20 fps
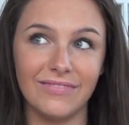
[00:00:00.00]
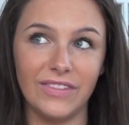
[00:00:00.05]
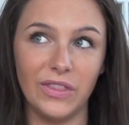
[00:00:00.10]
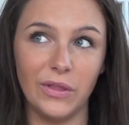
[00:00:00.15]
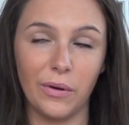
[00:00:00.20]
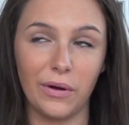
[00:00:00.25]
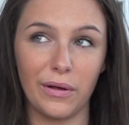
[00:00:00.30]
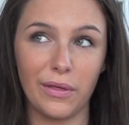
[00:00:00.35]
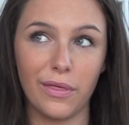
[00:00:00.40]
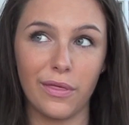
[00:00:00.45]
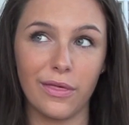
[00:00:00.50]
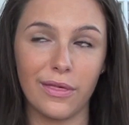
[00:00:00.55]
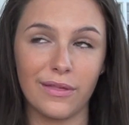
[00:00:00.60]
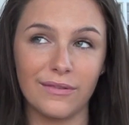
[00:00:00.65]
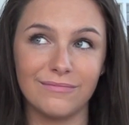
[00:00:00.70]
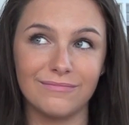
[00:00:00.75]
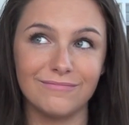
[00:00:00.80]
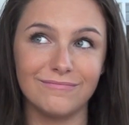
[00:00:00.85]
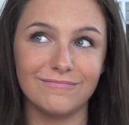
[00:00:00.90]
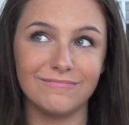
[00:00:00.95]
north.
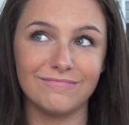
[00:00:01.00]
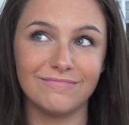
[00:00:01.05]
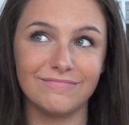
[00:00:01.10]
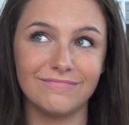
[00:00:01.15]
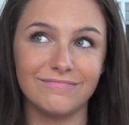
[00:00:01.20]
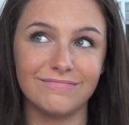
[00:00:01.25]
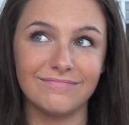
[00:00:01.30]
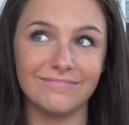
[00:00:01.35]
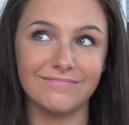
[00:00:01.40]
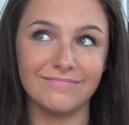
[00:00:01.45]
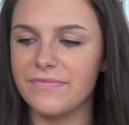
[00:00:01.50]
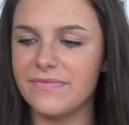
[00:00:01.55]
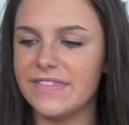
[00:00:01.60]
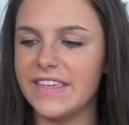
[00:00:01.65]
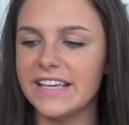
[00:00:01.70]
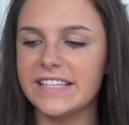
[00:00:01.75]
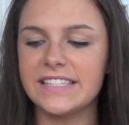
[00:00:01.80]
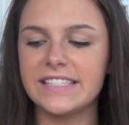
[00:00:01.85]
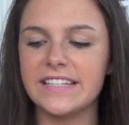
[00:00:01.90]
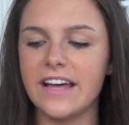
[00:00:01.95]

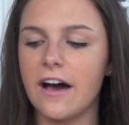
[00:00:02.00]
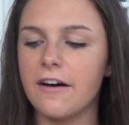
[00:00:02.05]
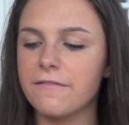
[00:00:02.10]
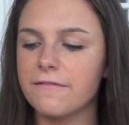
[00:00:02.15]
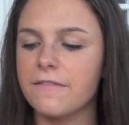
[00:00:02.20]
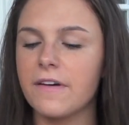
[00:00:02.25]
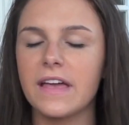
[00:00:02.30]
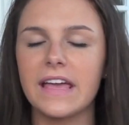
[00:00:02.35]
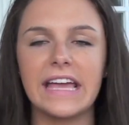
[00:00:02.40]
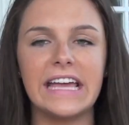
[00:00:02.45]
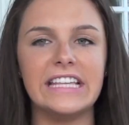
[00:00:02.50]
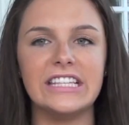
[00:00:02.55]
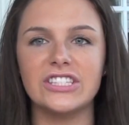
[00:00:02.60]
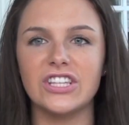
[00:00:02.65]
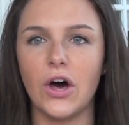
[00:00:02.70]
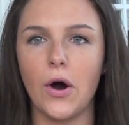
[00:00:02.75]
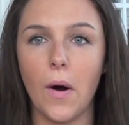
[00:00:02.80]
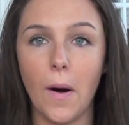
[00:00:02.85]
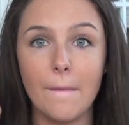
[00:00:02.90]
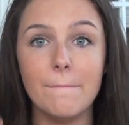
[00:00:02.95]
This stuff
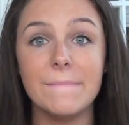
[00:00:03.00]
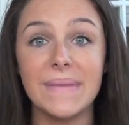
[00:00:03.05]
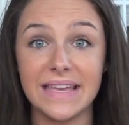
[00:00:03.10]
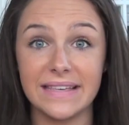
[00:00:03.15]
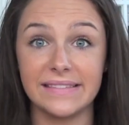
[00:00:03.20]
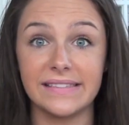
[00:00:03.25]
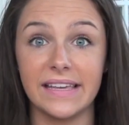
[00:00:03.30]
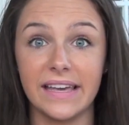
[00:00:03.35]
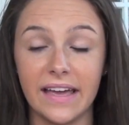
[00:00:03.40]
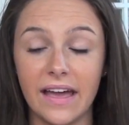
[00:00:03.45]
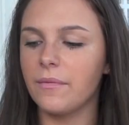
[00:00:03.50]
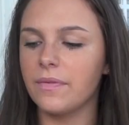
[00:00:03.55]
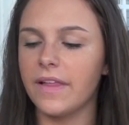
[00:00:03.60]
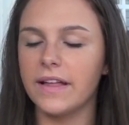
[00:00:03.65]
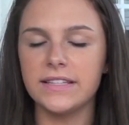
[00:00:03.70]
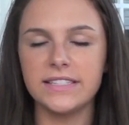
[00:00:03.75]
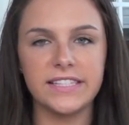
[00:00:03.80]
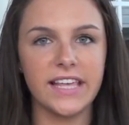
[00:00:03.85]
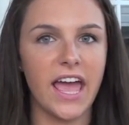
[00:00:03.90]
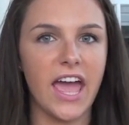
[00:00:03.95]
is amazing.
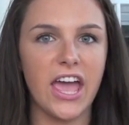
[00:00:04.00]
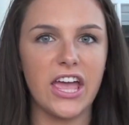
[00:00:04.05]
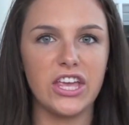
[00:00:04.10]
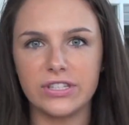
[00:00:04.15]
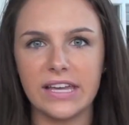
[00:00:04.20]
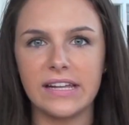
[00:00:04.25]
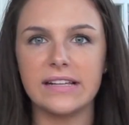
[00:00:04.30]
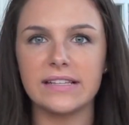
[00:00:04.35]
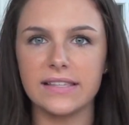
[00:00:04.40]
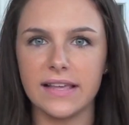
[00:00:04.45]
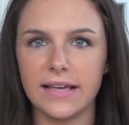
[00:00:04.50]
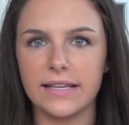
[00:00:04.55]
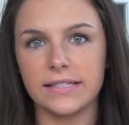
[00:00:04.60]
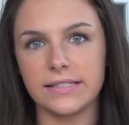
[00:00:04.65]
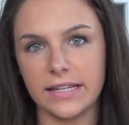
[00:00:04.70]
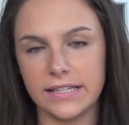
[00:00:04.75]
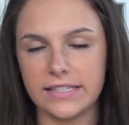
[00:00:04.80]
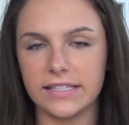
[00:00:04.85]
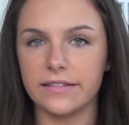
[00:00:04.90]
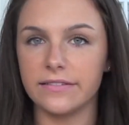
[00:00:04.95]
Let's say skin is less
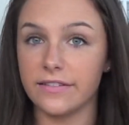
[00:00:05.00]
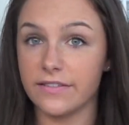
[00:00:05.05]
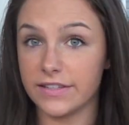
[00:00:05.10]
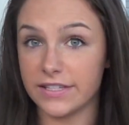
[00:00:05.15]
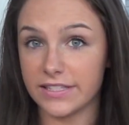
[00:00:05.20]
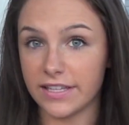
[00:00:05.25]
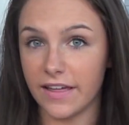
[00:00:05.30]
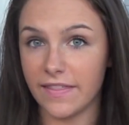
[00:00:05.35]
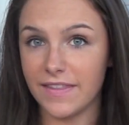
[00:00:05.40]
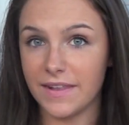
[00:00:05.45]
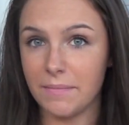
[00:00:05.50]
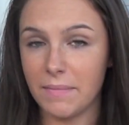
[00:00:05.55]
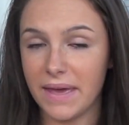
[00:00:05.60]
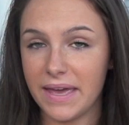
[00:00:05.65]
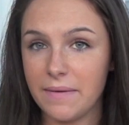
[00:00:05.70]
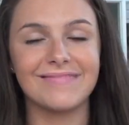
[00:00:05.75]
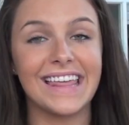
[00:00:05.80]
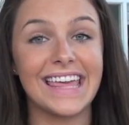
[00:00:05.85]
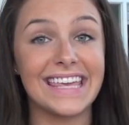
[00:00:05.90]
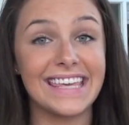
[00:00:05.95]
sensitive to the sun than
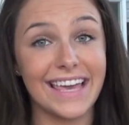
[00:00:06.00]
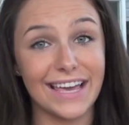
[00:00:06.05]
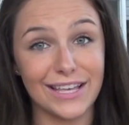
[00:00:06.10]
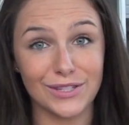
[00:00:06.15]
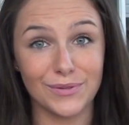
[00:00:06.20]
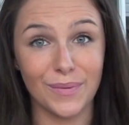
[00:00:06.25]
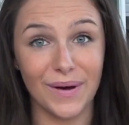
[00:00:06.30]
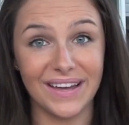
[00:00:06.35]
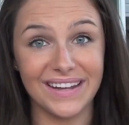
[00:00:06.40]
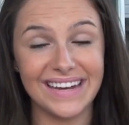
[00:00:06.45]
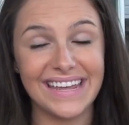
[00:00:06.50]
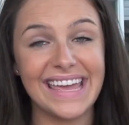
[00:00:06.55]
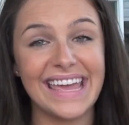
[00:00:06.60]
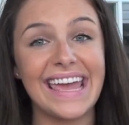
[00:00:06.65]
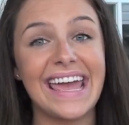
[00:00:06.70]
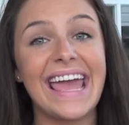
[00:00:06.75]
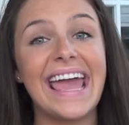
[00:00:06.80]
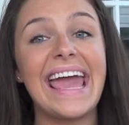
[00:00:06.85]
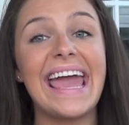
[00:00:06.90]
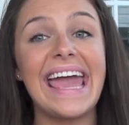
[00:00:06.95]
me. Guess what?
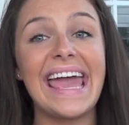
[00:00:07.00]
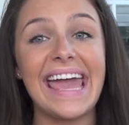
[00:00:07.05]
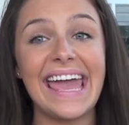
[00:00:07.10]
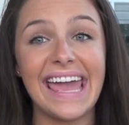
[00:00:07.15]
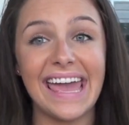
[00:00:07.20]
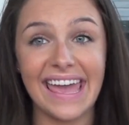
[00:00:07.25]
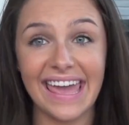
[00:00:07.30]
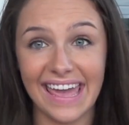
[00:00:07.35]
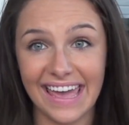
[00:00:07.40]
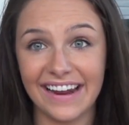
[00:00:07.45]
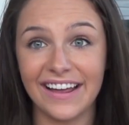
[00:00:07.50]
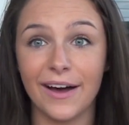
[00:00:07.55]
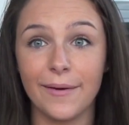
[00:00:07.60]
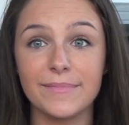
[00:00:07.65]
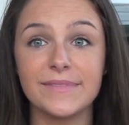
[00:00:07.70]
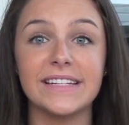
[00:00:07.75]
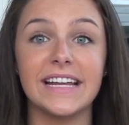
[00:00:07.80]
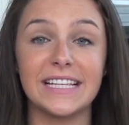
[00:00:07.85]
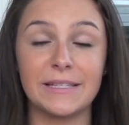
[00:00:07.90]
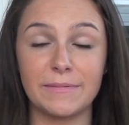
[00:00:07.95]
It
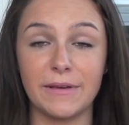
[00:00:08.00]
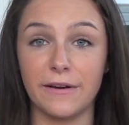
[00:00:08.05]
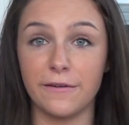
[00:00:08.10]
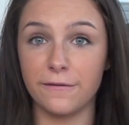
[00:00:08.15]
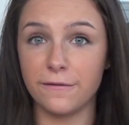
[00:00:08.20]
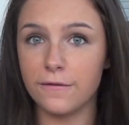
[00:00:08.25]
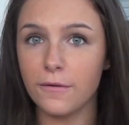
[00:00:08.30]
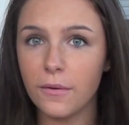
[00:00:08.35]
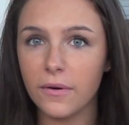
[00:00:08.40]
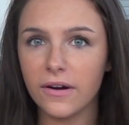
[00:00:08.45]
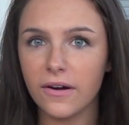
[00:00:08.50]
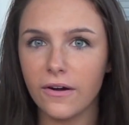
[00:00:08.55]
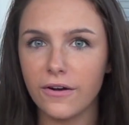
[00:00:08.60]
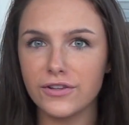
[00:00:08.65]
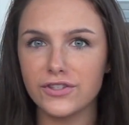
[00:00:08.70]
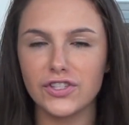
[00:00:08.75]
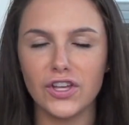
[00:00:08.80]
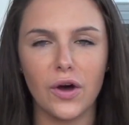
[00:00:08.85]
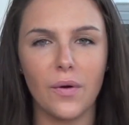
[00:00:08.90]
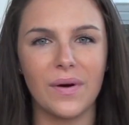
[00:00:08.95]
comes in SPF 4
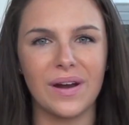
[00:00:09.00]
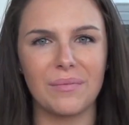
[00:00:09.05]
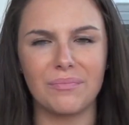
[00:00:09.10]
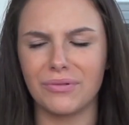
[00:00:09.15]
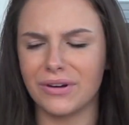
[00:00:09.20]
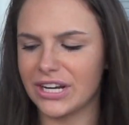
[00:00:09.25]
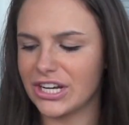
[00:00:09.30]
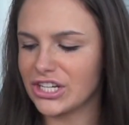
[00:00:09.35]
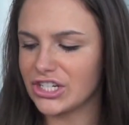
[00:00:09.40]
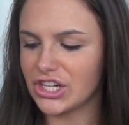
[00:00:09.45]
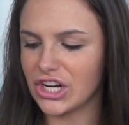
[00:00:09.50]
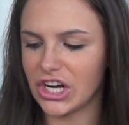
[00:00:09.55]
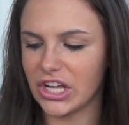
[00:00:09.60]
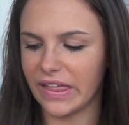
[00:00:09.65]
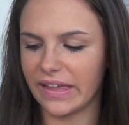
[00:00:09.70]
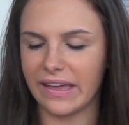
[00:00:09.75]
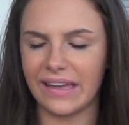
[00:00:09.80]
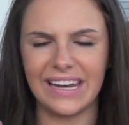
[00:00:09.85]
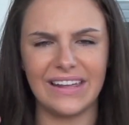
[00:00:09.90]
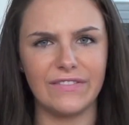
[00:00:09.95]
also, and I'm pretty sure
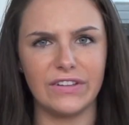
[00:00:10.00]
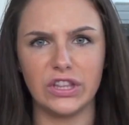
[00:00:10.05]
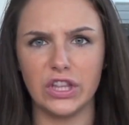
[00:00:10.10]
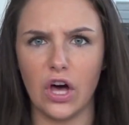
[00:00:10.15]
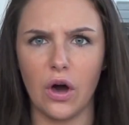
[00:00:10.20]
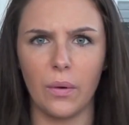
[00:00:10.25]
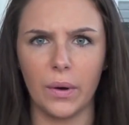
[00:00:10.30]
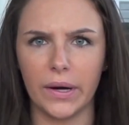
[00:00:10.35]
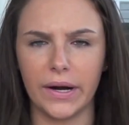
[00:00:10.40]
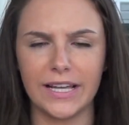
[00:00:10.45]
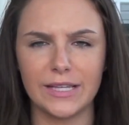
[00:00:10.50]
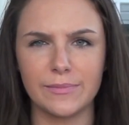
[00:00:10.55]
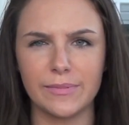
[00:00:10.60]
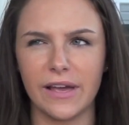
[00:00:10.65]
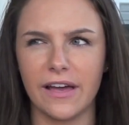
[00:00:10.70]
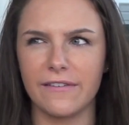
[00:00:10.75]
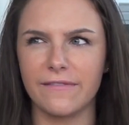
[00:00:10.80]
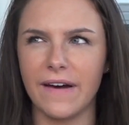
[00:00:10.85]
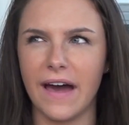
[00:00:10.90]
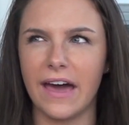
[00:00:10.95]
like an even lower
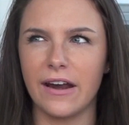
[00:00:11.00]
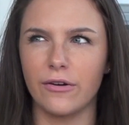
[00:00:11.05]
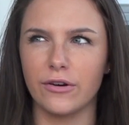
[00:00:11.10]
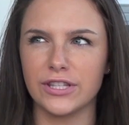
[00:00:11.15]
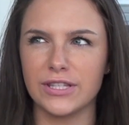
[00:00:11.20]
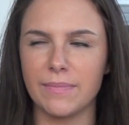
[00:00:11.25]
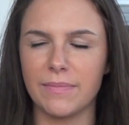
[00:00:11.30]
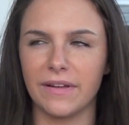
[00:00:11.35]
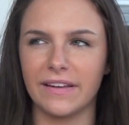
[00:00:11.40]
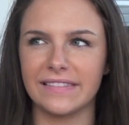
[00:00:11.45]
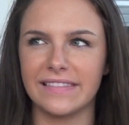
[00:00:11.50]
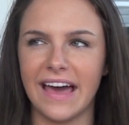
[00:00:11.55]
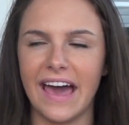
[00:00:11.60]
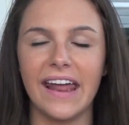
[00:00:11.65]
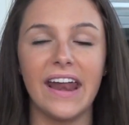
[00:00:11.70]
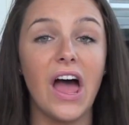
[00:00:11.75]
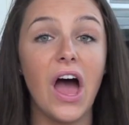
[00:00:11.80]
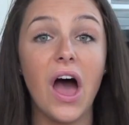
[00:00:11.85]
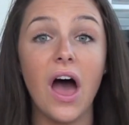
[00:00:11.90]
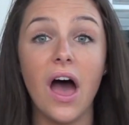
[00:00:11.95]
SPF, I don't, something like that.